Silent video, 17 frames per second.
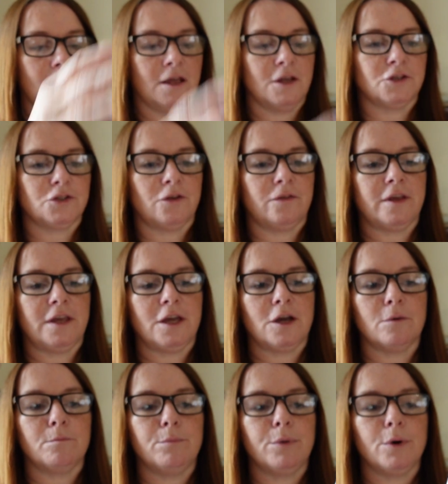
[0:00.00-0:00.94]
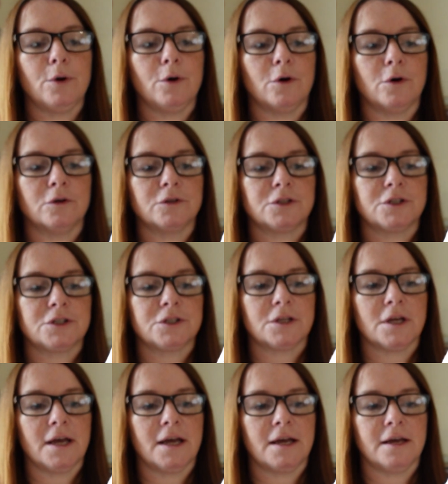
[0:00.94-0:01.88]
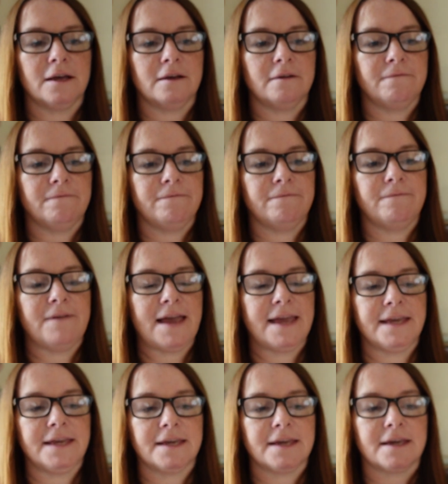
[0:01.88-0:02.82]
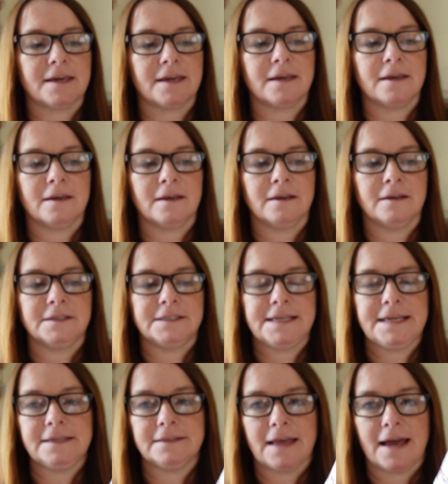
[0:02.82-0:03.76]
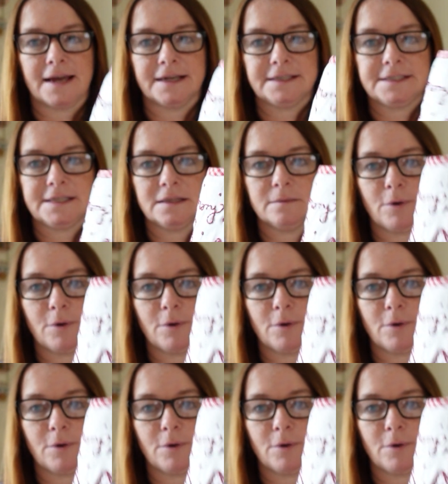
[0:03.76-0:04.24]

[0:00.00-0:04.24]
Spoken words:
so that you can put a fake tea light in the